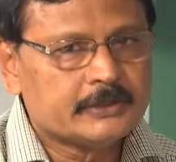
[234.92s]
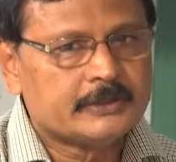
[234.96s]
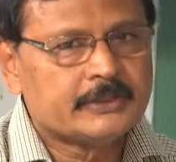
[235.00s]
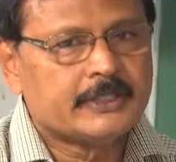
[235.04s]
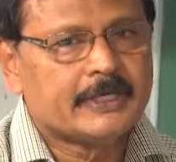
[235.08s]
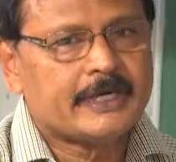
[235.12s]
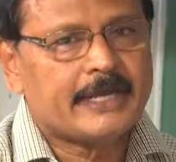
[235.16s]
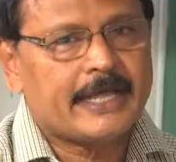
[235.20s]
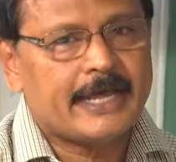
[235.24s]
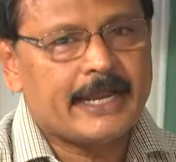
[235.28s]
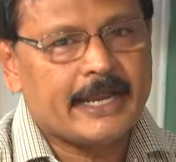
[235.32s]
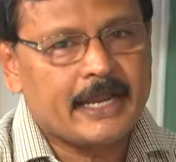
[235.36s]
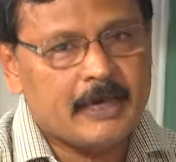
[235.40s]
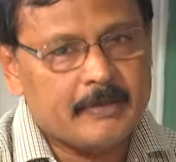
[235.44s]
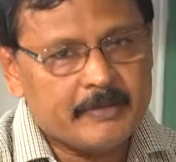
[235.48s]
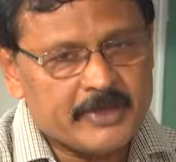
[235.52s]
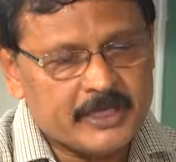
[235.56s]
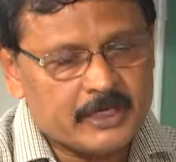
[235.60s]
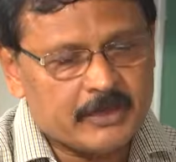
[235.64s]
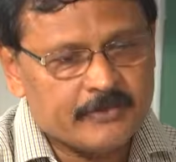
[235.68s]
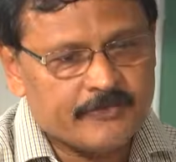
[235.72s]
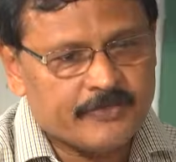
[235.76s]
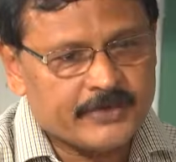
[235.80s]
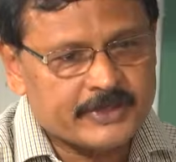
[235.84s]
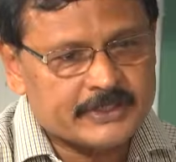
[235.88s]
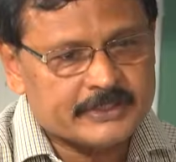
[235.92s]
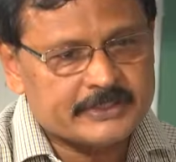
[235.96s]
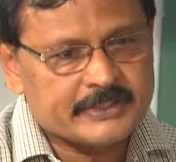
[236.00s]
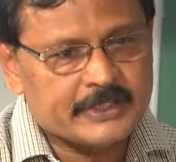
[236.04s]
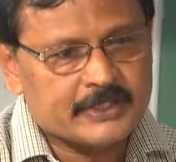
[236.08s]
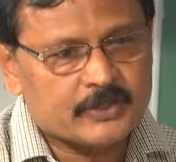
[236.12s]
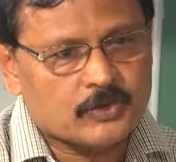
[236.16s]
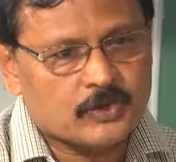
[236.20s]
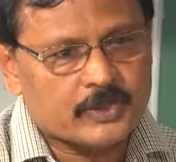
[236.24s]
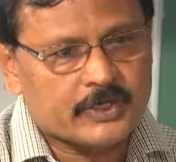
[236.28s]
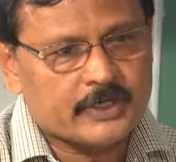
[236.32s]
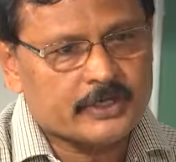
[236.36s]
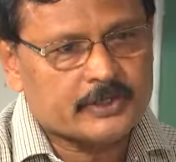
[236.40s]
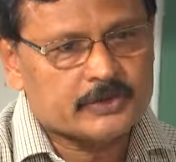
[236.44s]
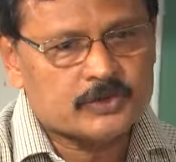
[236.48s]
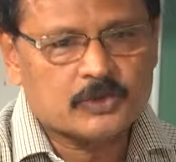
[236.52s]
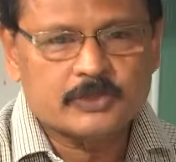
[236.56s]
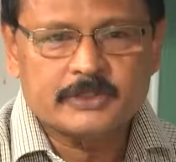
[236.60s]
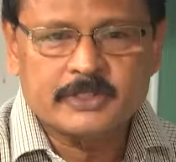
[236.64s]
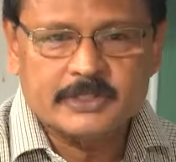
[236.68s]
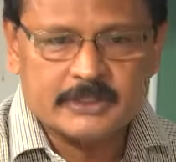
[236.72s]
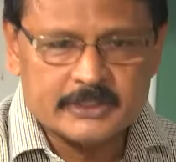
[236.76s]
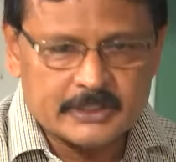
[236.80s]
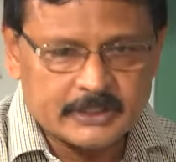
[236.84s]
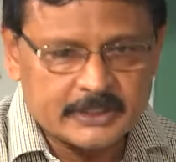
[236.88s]
the dynamic effects that occur. So
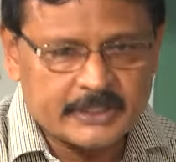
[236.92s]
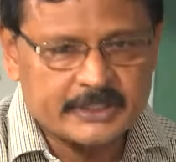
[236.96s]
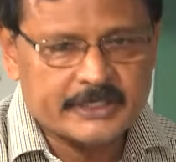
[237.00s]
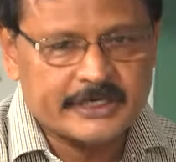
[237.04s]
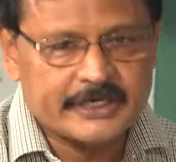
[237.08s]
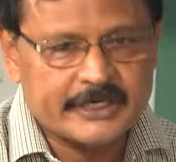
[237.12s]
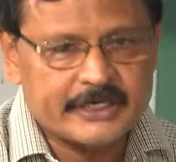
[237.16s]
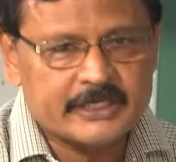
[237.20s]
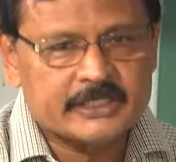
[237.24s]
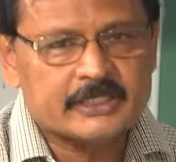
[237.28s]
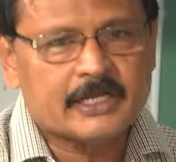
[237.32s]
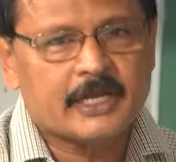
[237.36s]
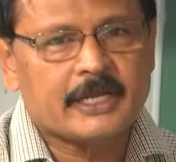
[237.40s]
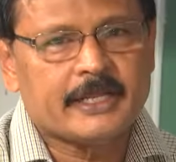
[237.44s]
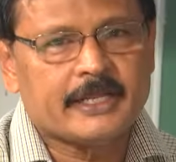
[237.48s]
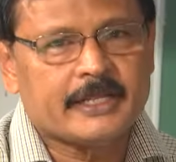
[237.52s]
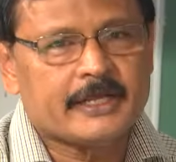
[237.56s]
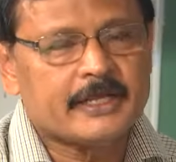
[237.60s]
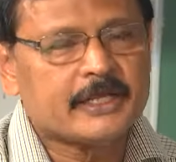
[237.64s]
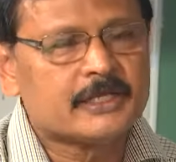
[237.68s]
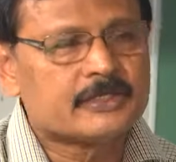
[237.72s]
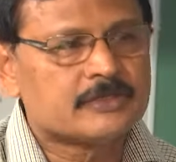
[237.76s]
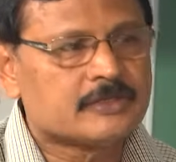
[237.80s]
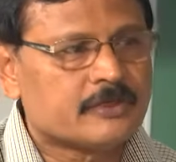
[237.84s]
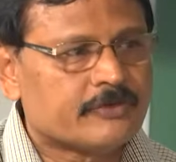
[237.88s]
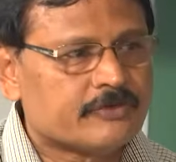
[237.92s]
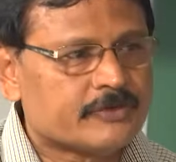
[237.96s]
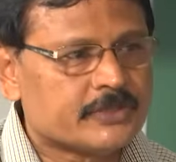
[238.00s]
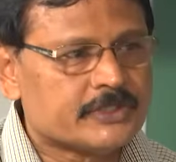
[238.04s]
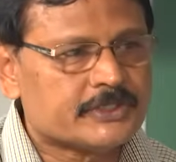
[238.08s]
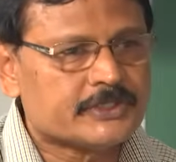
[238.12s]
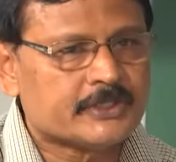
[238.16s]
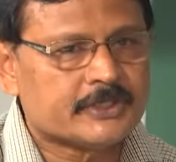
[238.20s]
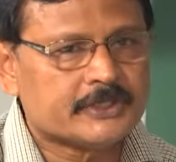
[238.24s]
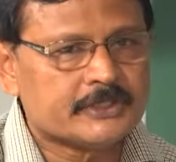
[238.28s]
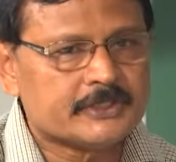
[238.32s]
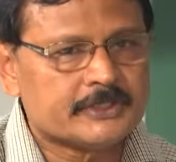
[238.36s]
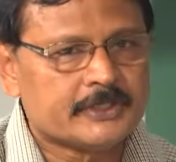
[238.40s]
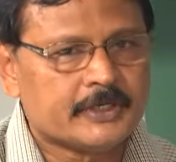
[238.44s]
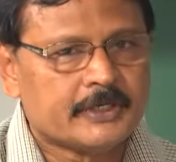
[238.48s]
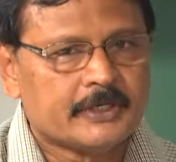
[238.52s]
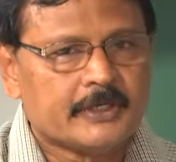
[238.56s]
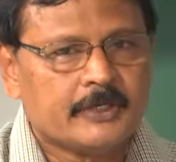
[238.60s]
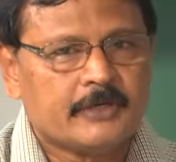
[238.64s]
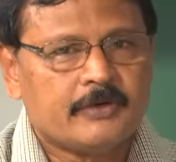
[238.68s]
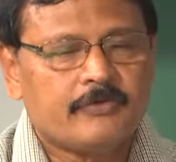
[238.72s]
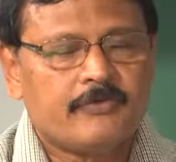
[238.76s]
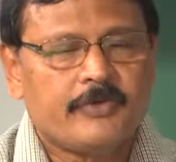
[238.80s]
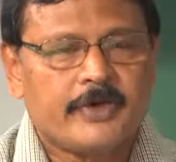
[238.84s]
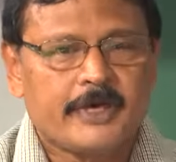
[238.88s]
these are the traditional areas of research
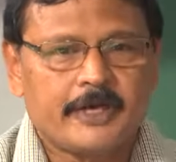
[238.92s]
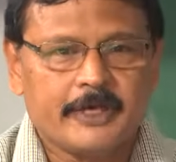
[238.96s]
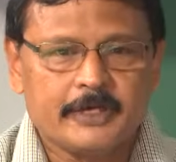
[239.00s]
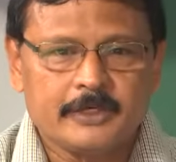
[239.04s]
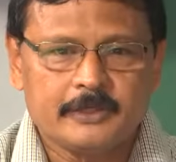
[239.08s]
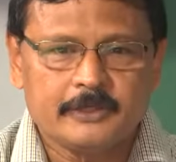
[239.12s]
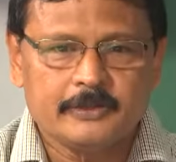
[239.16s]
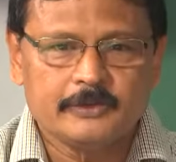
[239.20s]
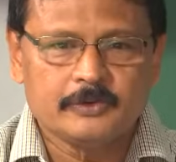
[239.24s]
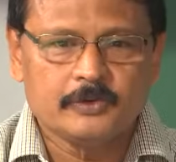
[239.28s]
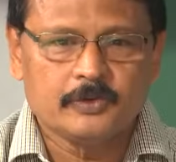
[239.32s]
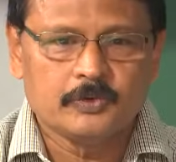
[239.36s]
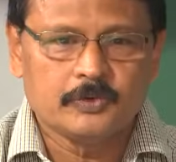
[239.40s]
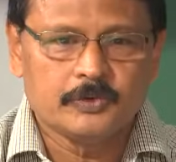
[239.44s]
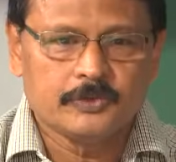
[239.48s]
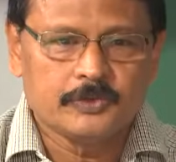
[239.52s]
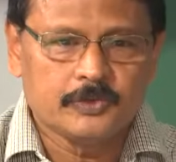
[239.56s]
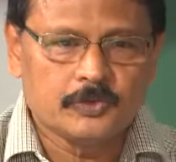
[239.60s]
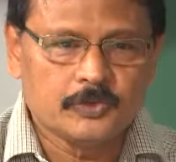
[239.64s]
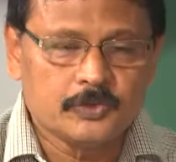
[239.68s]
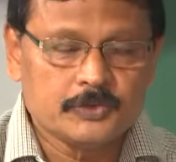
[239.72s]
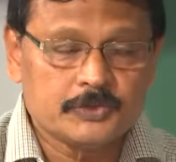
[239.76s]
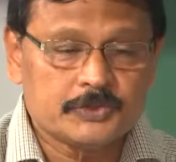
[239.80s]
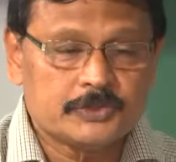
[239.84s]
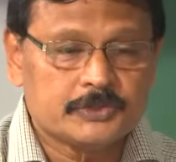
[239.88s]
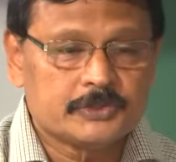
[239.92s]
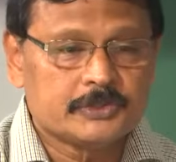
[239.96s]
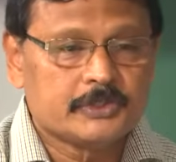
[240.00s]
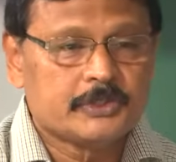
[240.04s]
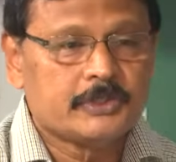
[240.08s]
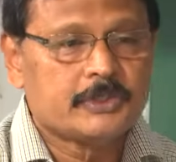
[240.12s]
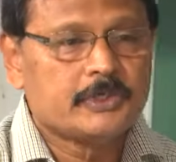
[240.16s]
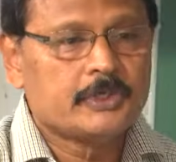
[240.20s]
where you use